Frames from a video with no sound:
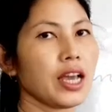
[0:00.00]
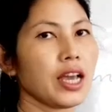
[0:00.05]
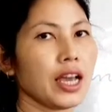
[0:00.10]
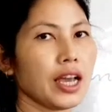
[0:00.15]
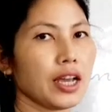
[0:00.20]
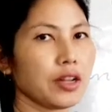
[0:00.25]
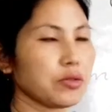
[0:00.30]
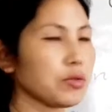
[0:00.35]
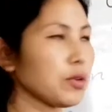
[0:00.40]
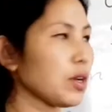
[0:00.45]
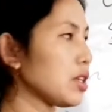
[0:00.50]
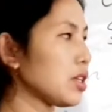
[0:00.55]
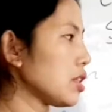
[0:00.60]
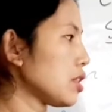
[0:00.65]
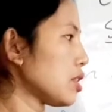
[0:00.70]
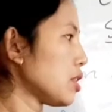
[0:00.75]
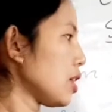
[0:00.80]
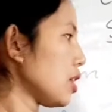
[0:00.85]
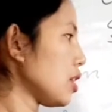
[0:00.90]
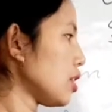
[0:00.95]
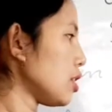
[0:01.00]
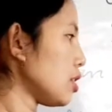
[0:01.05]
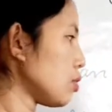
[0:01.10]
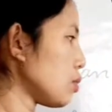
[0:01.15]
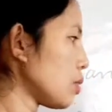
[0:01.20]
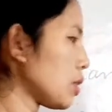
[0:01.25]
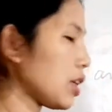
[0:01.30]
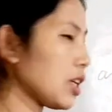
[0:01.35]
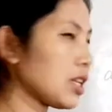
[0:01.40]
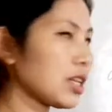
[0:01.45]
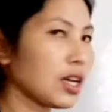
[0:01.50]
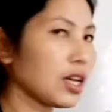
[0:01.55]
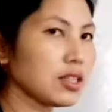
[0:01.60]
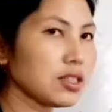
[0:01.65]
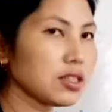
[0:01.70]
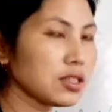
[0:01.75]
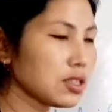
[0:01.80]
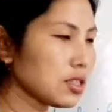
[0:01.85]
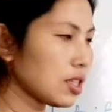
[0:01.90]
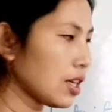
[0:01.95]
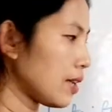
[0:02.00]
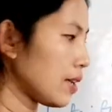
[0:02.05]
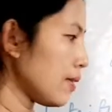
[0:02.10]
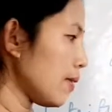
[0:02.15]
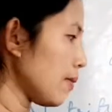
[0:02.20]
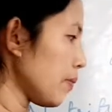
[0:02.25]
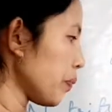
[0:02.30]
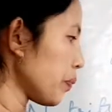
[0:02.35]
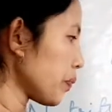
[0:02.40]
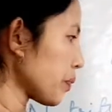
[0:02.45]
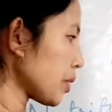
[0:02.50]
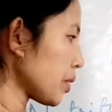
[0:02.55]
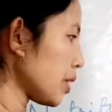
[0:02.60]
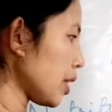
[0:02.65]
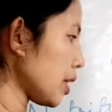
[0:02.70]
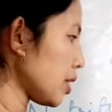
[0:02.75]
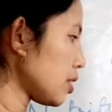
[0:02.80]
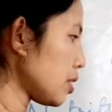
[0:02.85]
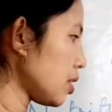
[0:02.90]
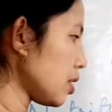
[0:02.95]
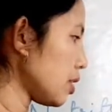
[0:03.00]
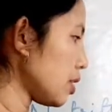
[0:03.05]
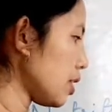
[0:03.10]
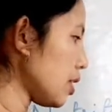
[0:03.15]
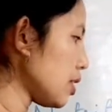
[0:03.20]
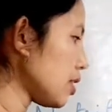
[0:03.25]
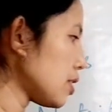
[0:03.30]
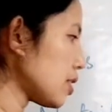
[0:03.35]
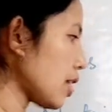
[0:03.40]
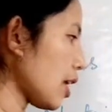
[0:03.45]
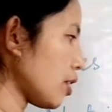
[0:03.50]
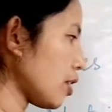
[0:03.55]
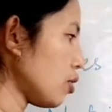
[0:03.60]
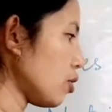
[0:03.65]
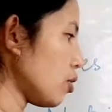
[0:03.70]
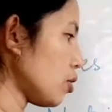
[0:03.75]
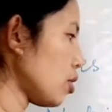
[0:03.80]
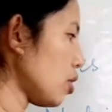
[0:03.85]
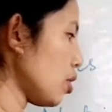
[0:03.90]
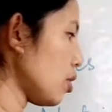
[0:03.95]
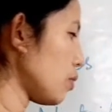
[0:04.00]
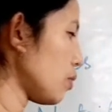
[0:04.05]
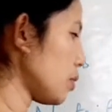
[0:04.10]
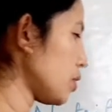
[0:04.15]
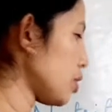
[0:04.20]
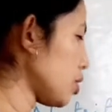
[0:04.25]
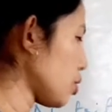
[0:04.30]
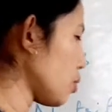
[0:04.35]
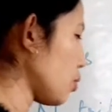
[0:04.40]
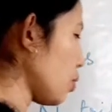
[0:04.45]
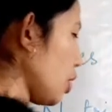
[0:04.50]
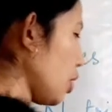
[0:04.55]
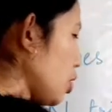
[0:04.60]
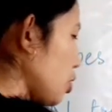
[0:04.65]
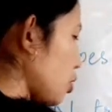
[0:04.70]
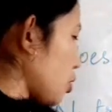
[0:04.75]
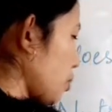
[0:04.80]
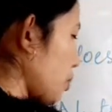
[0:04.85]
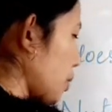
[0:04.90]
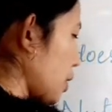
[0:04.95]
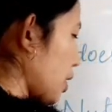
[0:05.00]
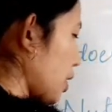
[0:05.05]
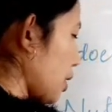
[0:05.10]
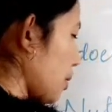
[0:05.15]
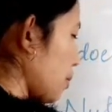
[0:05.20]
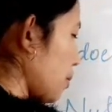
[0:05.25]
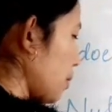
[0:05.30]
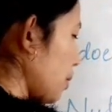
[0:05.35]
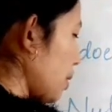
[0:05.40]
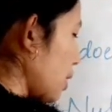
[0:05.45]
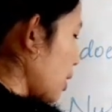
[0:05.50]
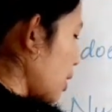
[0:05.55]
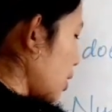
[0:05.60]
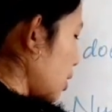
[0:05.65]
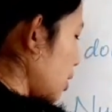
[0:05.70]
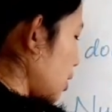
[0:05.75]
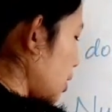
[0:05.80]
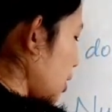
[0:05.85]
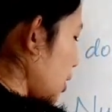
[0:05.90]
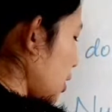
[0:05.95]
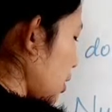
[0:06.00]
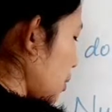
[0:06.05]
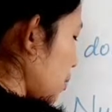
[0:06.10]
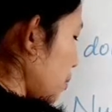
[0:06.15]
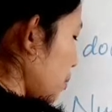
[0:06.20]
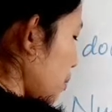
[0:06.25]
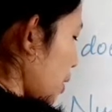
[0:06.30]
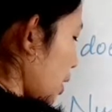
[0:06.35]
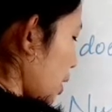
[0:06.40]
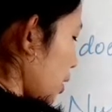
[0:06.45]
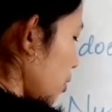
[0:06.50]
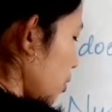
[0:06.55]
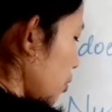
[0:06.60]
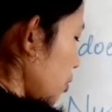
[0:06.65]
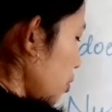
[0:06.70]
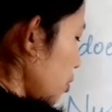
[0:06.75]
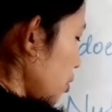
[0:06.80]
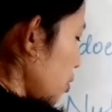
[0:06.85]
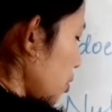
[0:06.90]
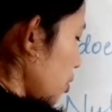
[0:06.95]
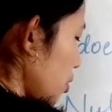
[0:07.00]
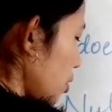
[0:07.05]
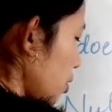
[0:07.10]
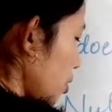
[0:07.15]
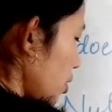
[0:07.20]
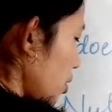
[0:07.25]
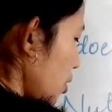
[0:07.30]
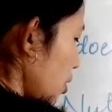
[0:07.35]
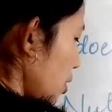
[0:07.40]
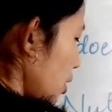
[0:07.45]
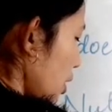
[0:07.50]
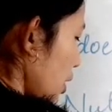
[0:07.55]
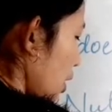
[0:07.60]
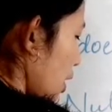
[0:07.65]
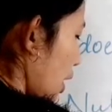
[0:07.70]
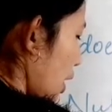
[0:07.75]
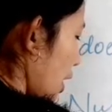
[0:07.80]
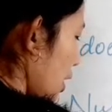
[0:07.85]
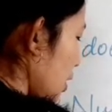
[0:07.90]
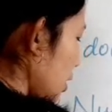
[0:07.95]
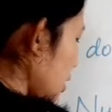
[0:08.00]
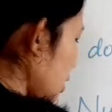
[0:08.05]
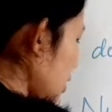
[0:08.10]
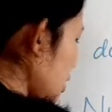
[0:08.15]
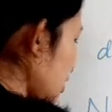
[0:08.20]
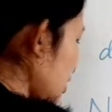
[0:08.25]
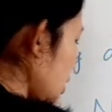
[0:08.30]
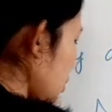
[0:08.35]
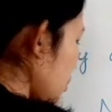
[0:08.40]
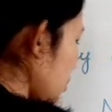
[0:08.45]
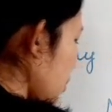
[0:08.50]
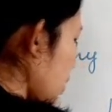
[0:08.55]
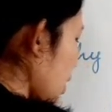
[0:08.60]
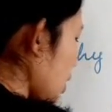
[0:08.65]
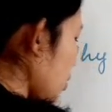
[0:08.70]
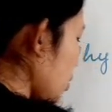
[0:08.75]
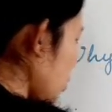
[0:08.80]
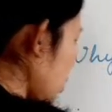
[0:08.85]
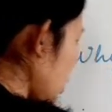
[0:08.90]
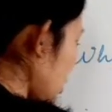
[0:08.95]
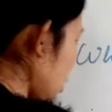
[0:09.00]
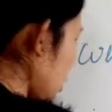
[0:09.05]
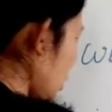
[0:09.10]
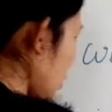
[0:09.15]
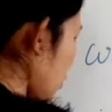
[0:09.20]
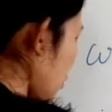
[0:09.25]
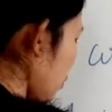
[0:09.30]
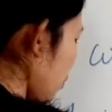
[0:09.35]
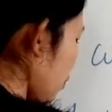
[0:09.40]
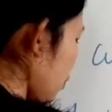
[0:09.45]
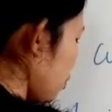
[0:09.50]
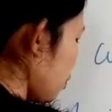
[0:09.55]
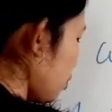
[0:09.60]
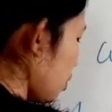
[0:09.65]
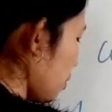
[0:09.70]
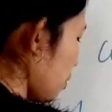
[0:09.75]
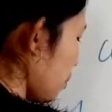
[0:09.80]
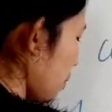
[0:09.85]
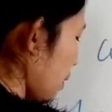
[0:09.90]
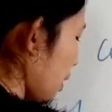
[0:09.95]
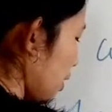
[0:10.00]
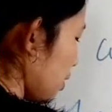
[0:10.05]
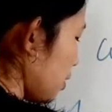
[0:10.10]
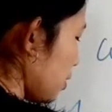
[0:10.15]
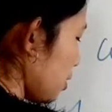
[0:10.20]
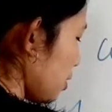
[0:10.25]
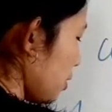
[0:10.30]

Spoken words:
And to understand this, we can understand that this zygote, which is going to become the embryo, and this embryo is our future plant,